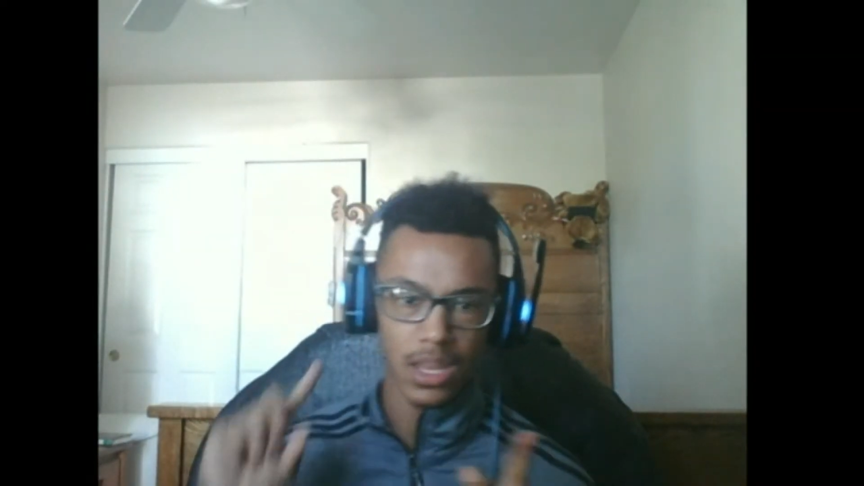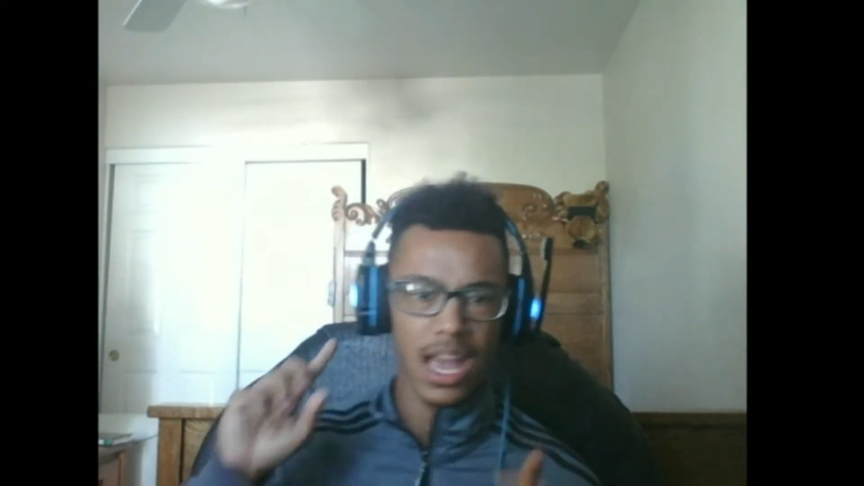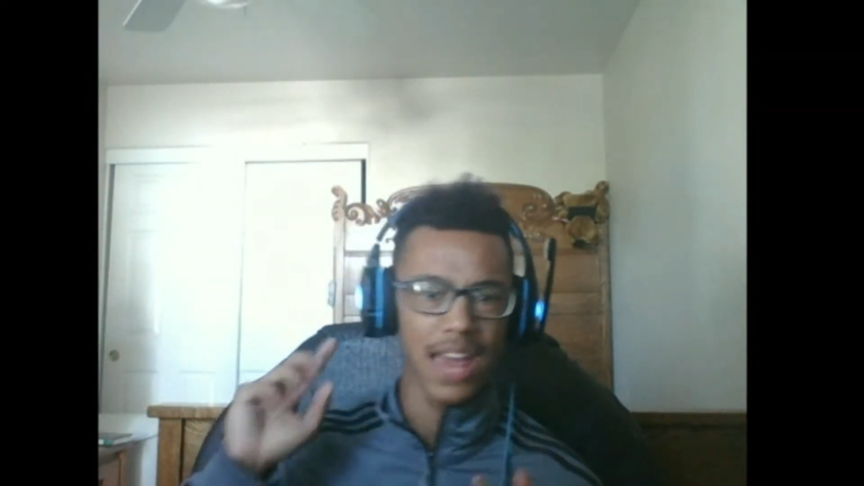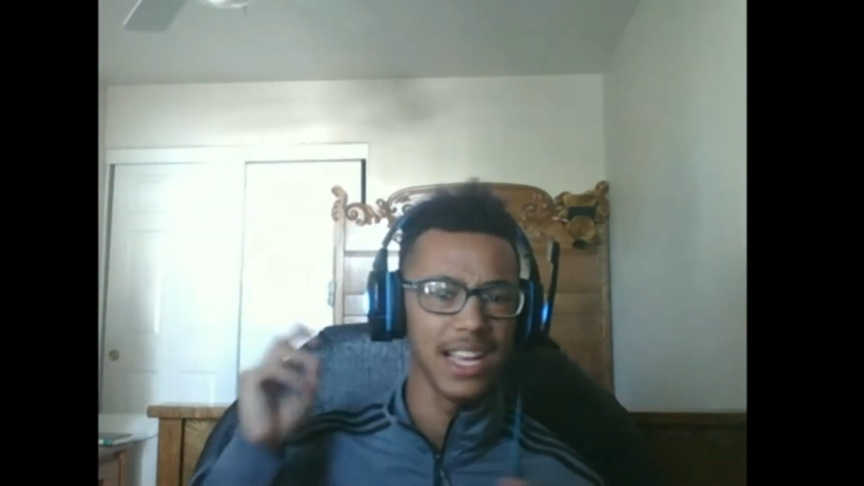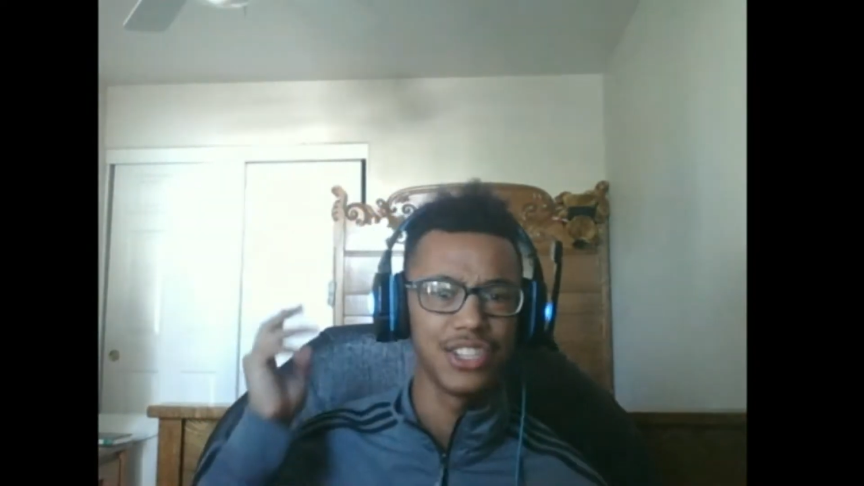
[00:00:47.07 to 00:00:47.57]

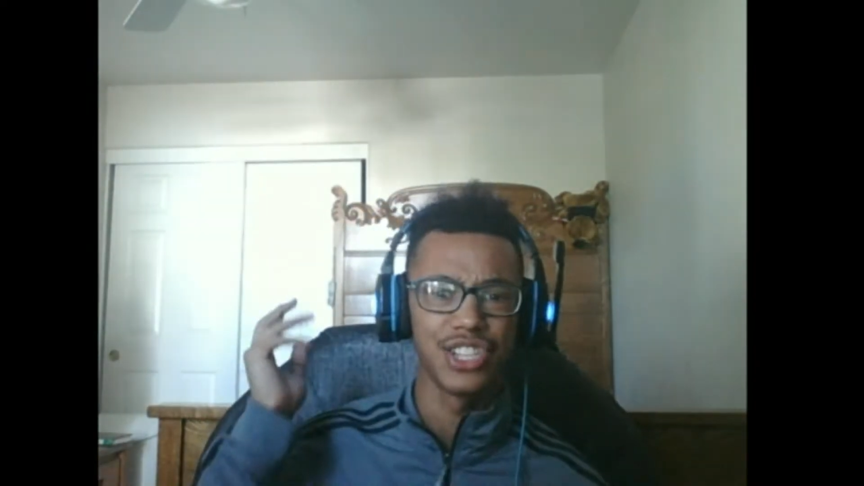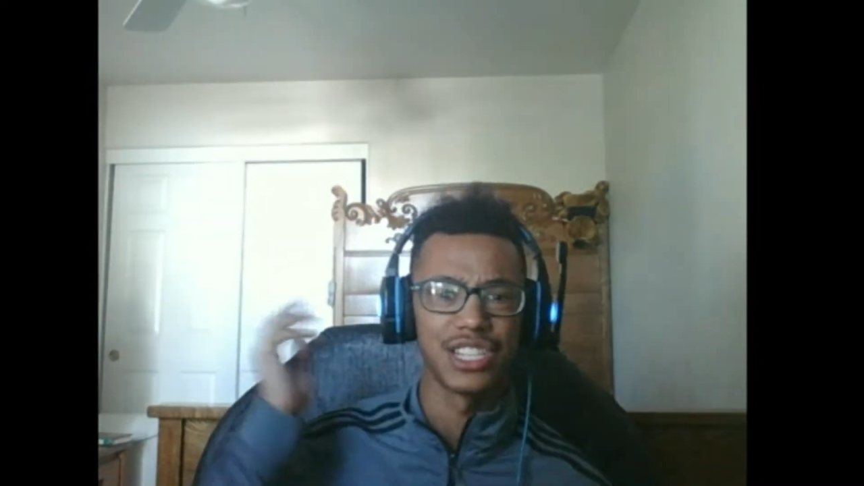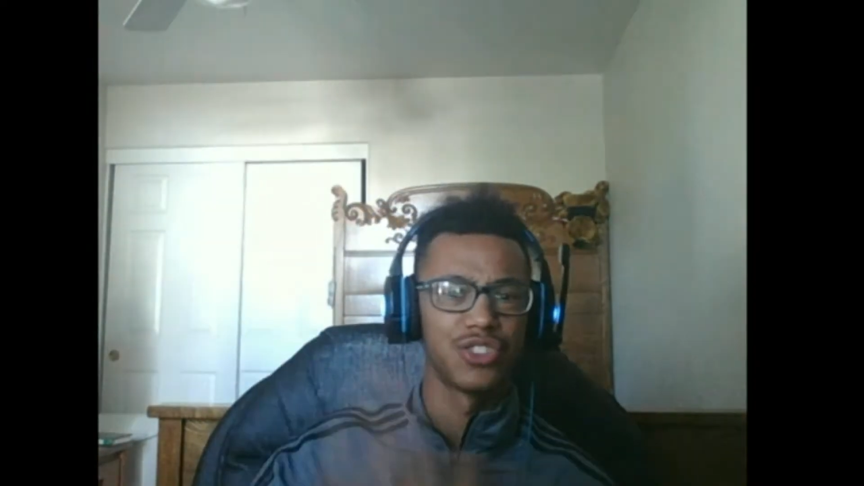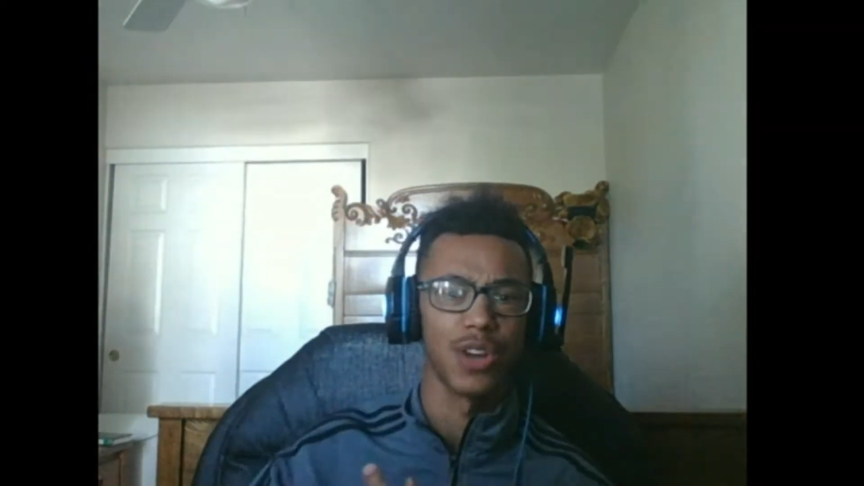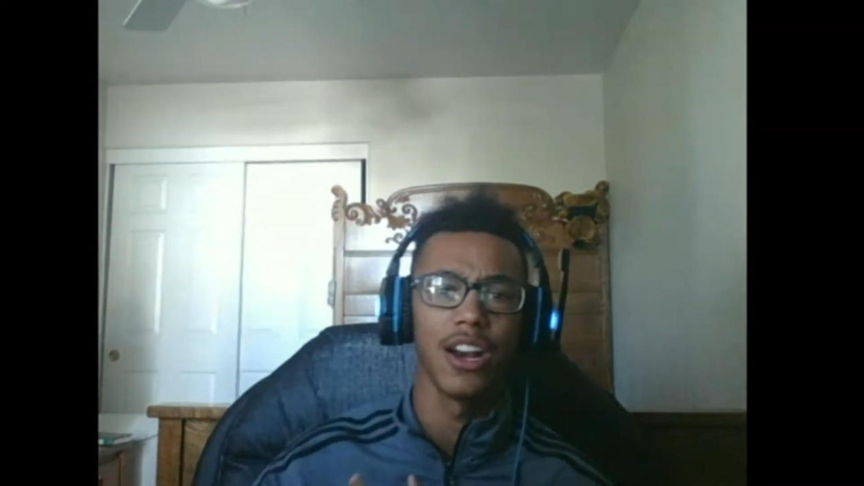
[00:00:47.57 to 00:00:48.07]
I think it's
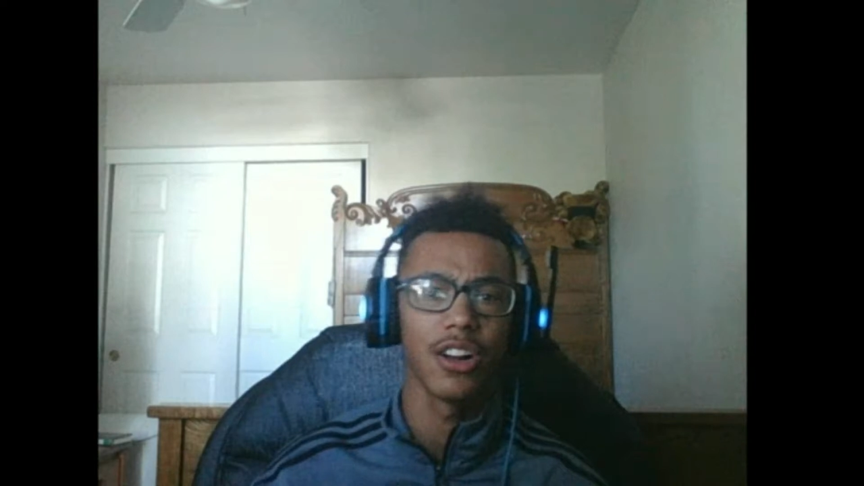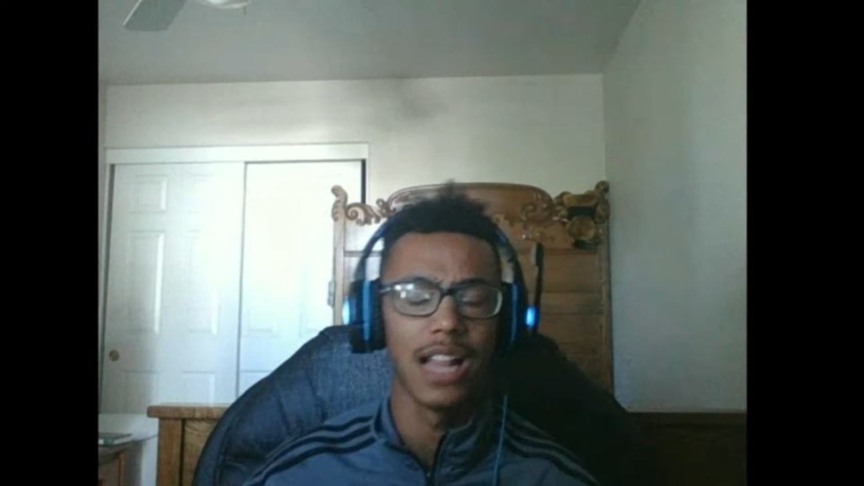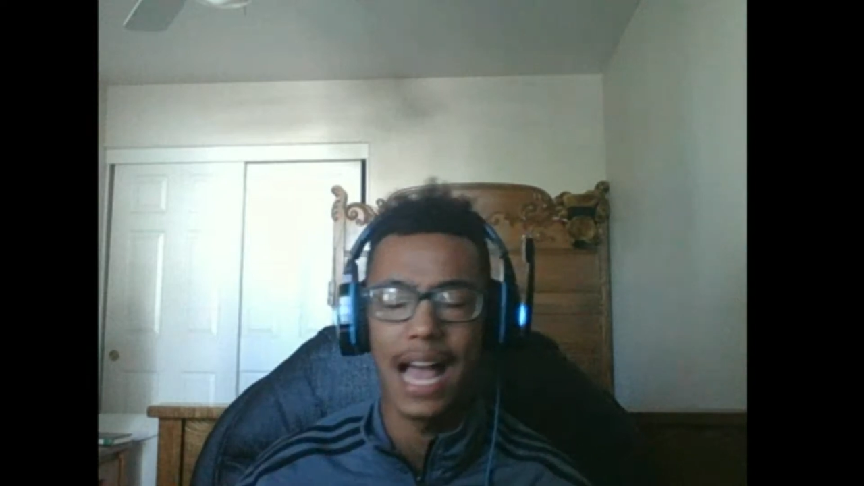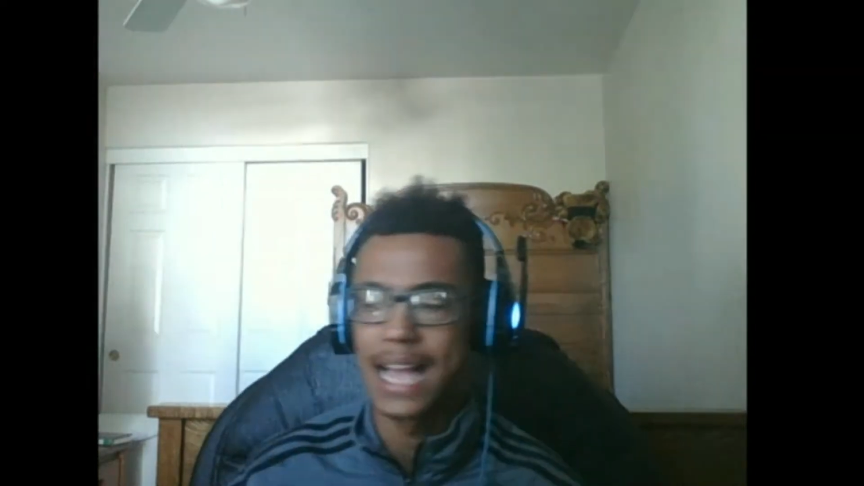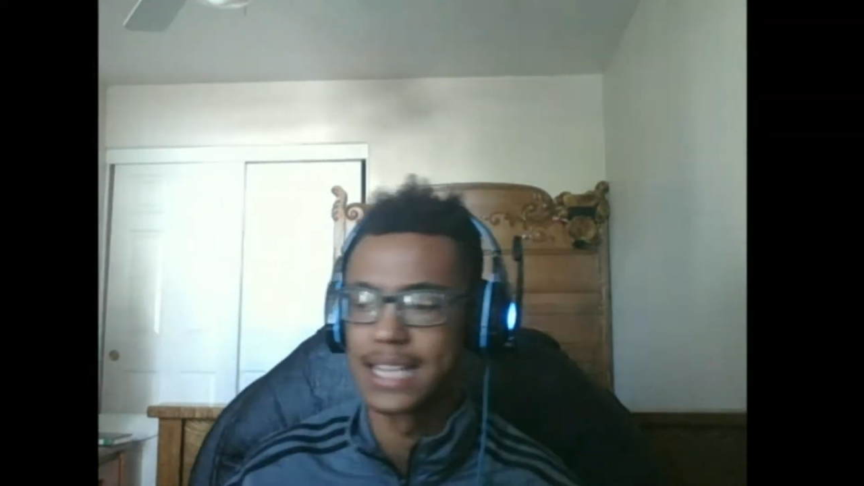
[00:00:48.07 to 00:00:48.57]
just trainer
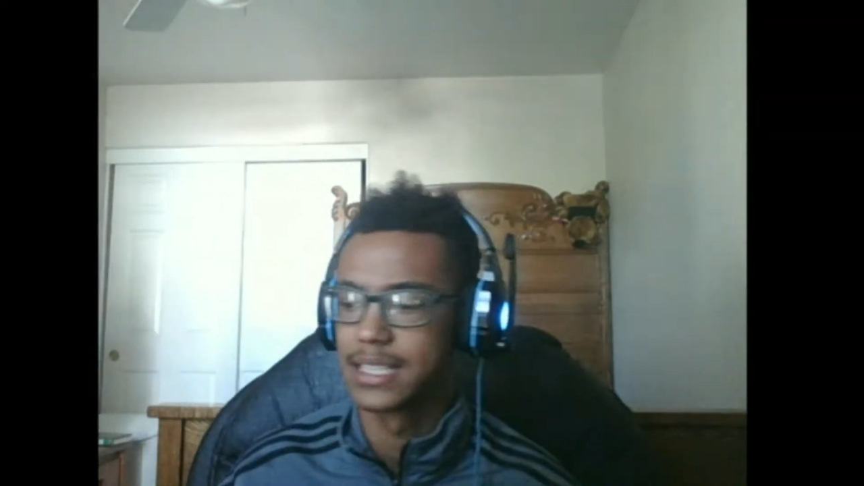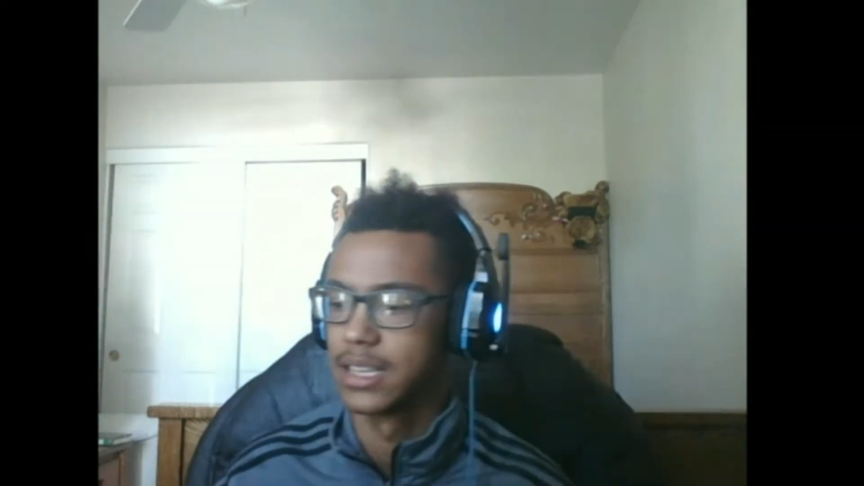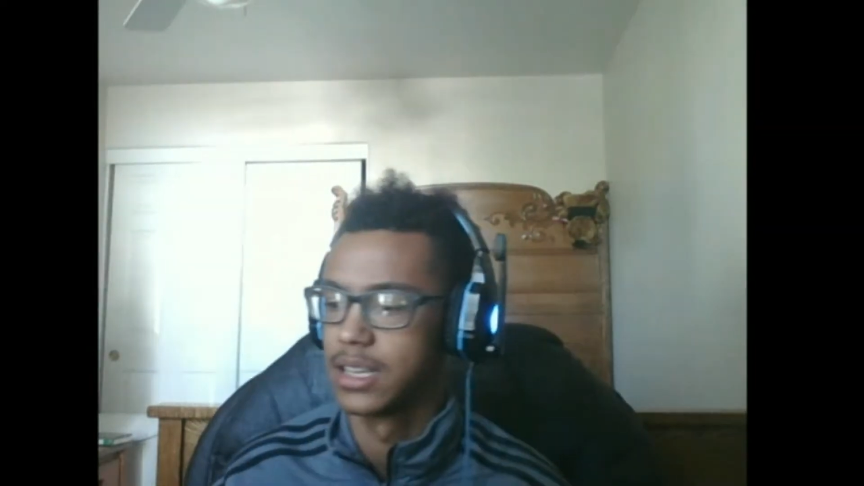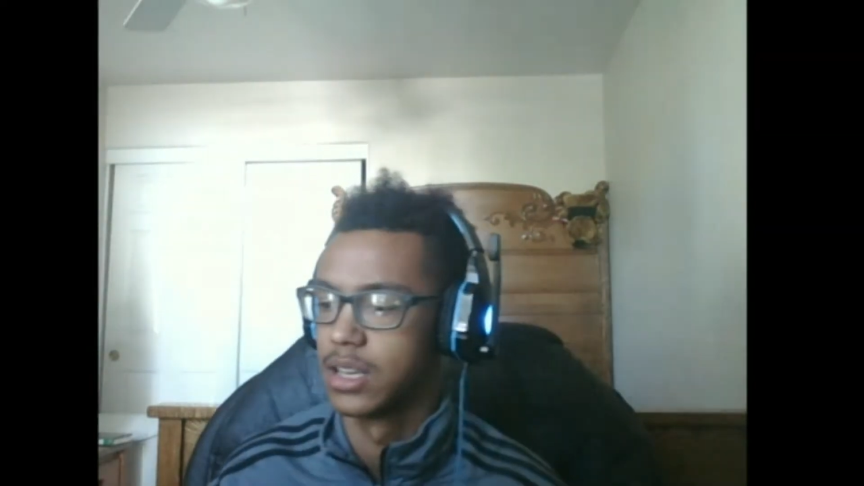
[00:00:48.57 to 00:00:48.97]
class,